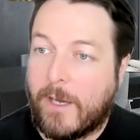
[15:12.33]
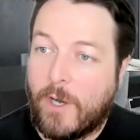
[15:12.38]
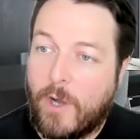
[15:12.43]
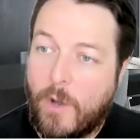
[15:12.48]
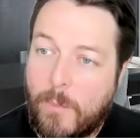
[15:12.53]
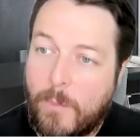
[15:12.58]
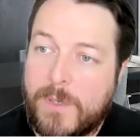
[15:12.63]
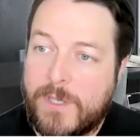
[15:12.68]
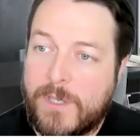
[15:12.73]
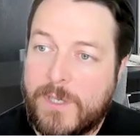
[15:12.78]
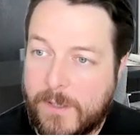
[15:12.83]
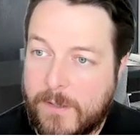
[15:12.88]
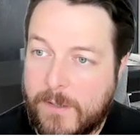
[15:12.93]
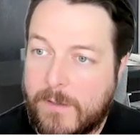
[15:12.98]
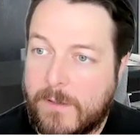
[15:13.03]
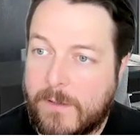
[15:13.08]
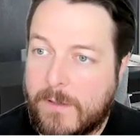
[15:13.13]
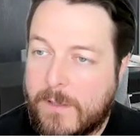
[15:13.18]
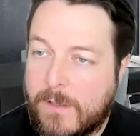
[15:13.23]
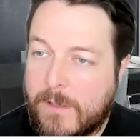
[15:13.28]

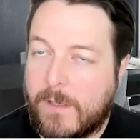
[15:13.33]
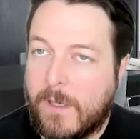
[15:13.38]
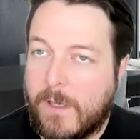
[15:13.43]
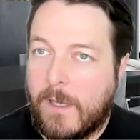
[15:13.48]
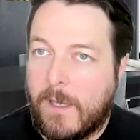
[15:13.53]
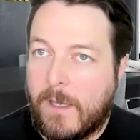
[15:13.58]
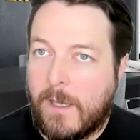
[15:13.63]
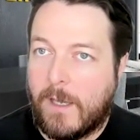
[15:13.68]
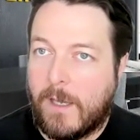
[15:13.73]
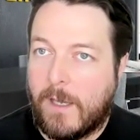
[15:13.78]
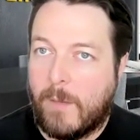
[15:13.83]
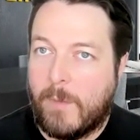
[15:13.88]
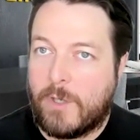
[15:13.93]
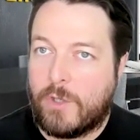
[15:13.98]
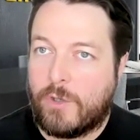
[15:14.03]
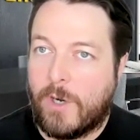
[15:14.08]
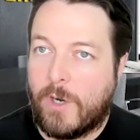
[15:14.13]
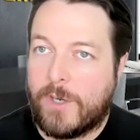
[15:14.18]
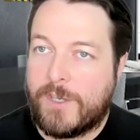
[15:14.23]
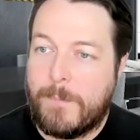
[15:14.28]
competence,
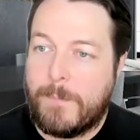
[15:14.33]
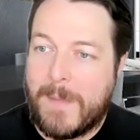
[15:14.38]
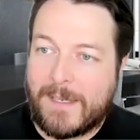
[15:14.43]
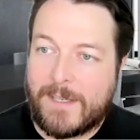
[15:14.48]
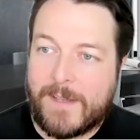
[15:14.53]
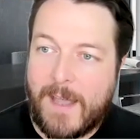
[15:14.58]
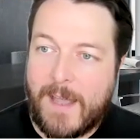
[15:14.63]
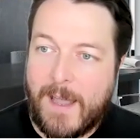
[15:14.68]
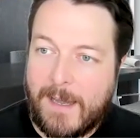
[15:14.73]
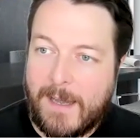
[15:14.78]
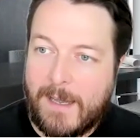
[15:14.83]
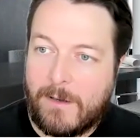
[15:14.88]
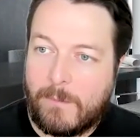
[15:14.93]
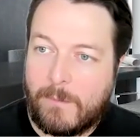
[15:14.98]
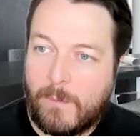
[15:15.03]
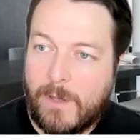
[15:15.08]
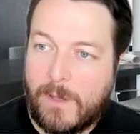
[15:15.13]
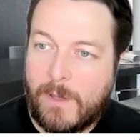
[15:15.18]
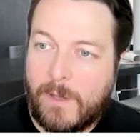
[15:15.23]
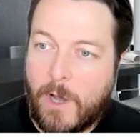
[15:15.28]
and trying to mix that
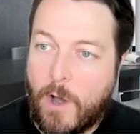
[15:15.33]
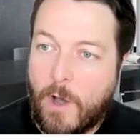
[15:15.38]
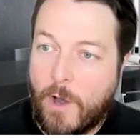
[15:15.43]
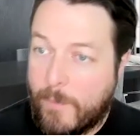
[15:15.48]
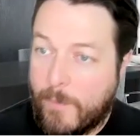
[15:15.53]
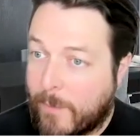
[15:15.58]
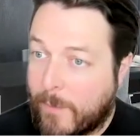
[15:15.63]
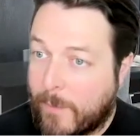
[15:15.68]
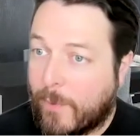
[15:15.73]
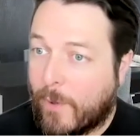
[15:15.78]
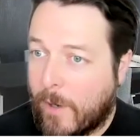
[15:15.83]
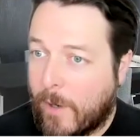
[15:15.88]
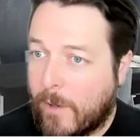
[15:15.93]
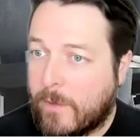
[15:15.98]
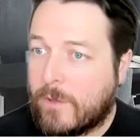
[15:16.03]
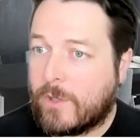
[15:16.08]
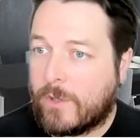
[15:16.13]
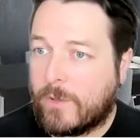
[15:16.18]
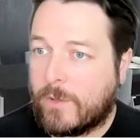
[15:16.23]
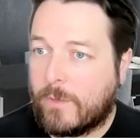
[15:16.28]
in with a hybrid
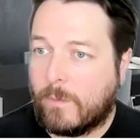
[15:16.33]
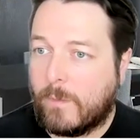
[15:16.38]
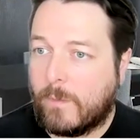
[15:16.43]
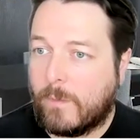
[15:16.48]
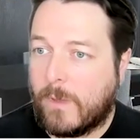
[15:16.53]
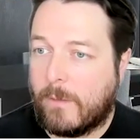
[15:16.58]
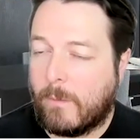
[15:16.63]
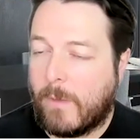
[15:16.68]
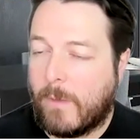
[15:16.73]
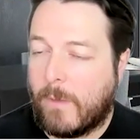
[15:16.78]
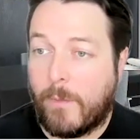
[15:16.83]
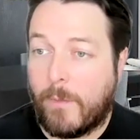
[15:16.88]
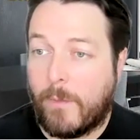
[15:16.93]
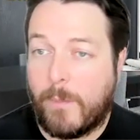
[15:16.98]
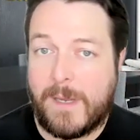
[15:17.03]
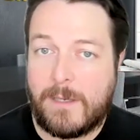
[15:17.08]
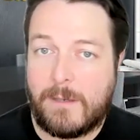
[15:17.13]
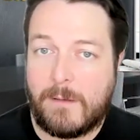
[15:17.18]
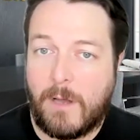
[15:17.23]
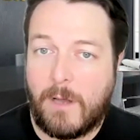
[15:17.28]
approach, with whether
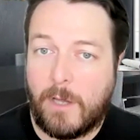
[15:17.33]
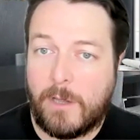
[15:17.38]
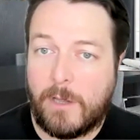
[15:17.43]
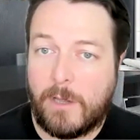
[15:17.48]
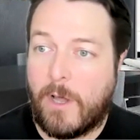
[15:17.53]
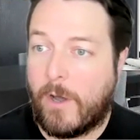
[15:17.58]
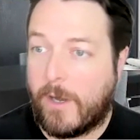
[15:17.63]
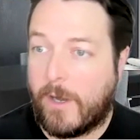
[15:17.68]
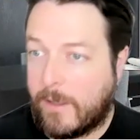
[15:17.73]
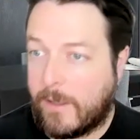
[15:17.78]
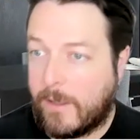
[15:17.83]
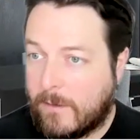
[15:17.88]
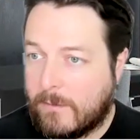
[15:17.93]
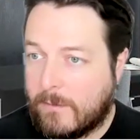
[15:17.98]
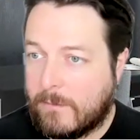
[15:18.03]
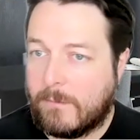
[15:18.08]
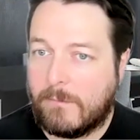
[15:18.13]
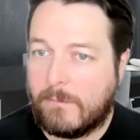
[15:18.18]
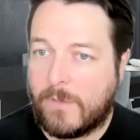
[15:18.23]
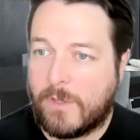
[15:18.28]
it be
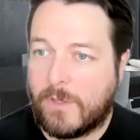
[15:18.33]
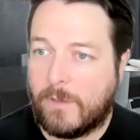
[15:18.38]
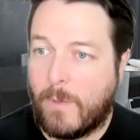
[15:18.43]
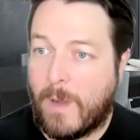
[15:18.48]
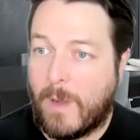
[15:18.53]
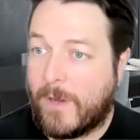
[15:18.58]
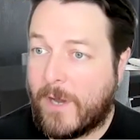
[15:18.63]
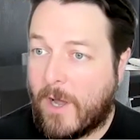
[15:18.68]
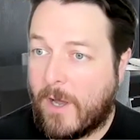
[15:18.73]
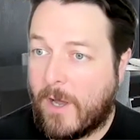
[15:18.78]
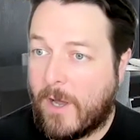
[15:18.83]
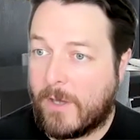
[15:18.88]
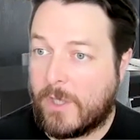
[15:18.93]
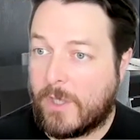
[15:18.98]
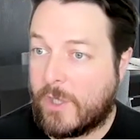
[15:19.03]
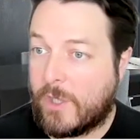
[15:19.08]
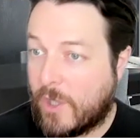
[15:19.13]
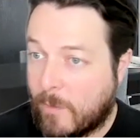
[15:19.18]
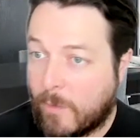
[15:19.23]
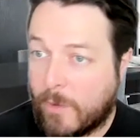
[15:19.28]
online sort of webinars
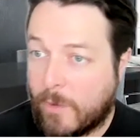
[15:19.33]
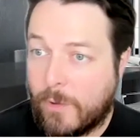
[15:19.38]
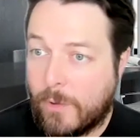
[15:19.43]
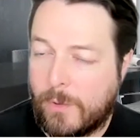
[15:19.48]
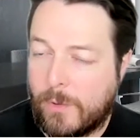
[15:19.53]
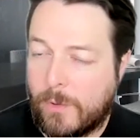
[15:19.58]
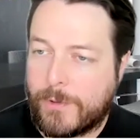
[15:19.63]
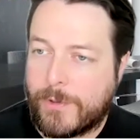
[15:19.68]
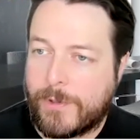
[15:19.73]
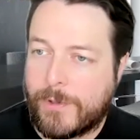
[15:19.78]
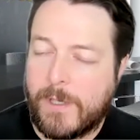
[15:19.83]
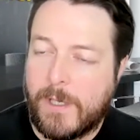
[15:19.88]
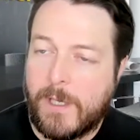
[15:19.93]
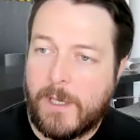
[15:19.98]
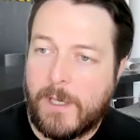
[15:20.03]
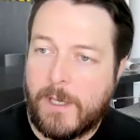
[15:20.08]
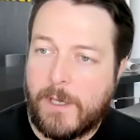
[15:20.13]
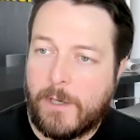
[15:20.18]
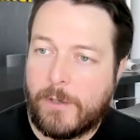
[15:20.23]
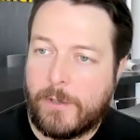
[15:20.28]
and Zoom calls,
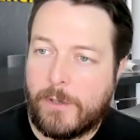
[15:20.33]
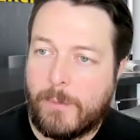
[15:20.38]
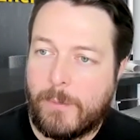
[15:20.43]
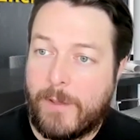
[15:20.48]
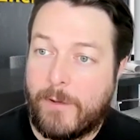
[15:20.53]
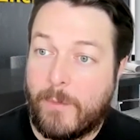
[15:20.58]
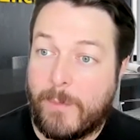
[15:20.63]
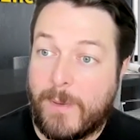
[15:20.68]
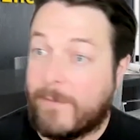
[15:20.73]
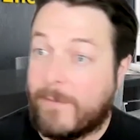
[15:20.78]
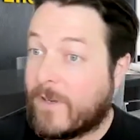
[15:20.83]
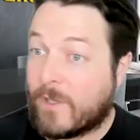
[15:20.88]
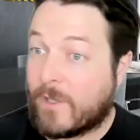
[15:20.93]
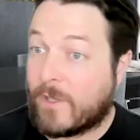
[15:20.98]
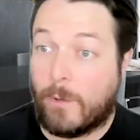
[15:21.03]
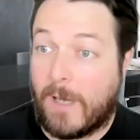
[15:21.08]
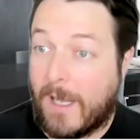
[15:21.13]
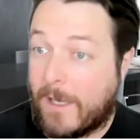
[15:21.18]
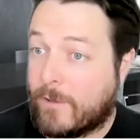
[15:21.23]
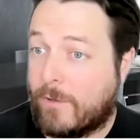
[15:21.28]
or whether it be
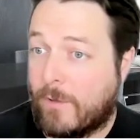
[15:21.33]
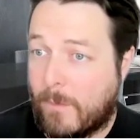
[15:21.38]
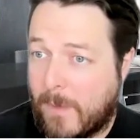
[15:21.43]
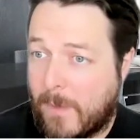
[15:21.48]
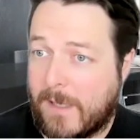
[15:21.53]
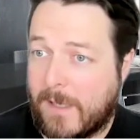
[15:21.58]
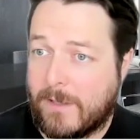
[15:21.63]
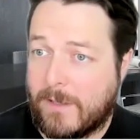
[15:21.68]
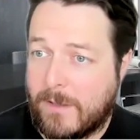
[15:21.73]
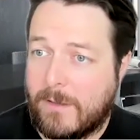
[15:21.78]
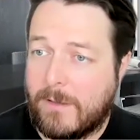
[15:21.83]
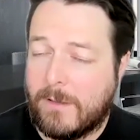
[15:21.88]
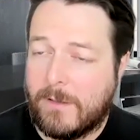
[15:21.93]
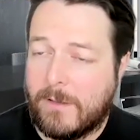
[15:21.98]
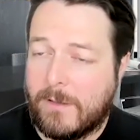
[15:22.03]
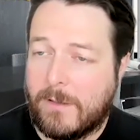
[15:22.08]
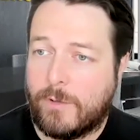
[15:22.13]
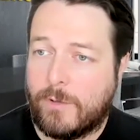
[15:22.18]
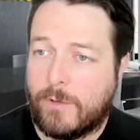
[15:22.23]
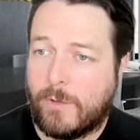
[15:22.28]
physical classroom-based
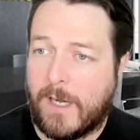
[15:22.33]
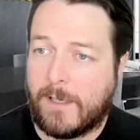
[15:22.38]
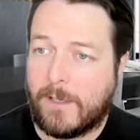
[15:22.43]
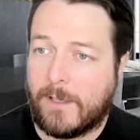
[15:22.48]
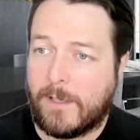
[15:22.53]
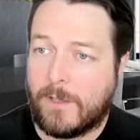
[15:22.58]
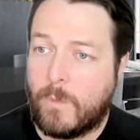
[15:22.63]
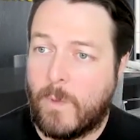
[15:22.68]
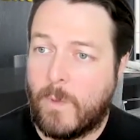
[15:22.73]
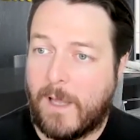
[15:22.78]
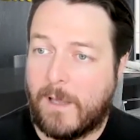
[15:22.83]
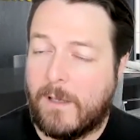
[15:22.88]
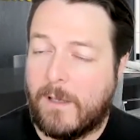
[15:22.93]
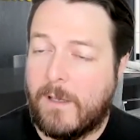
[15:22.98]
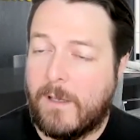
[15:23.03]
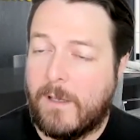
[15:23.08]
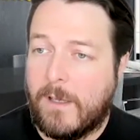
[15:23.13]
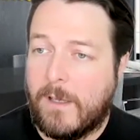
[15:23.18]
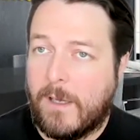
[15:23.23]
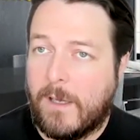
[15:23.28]
training as well,
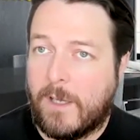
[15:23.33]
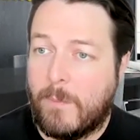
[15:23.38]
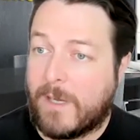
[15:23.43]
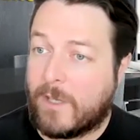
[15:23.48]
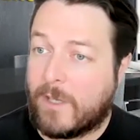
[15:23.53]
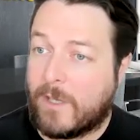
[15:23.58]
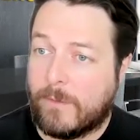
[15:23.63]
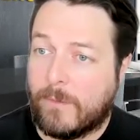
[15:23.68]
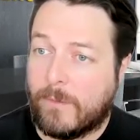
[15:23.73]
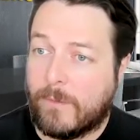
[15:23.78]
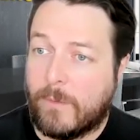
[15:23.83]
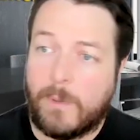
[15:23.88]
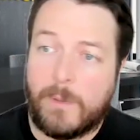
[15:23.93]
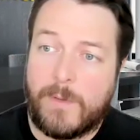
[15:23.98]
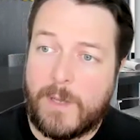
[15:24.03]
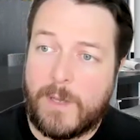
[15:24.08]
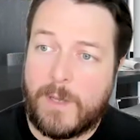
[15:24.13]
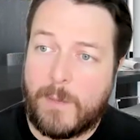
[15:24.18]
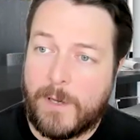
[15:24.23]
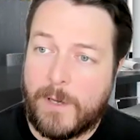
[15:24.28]
and a mixture of all
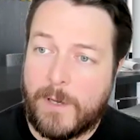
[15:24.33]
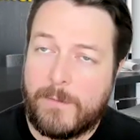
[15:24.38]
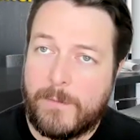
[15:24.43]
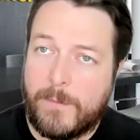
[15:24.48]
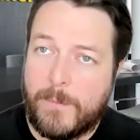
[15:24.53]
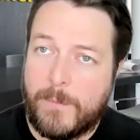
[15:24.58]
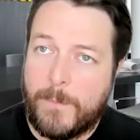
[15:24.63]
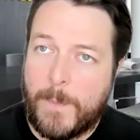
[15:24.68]
of the above.